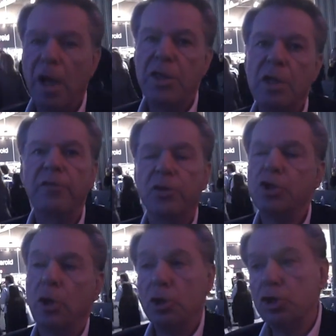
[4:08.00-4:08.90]
I think
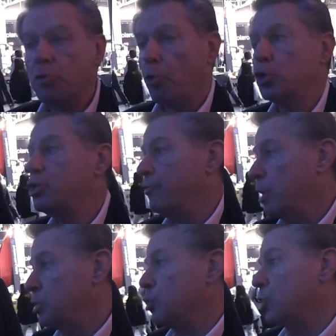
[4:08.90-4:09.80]
for certain sports
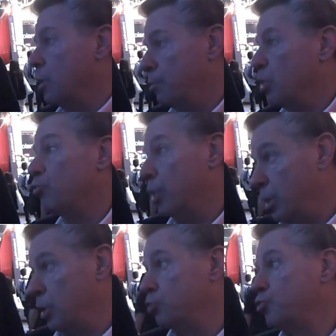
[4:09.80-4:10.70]
events it's going to be
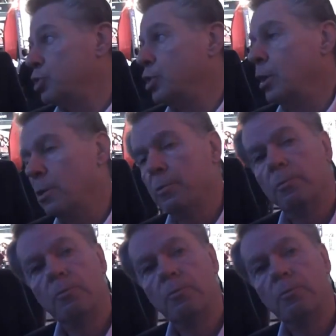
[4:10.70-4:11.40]
really interesting.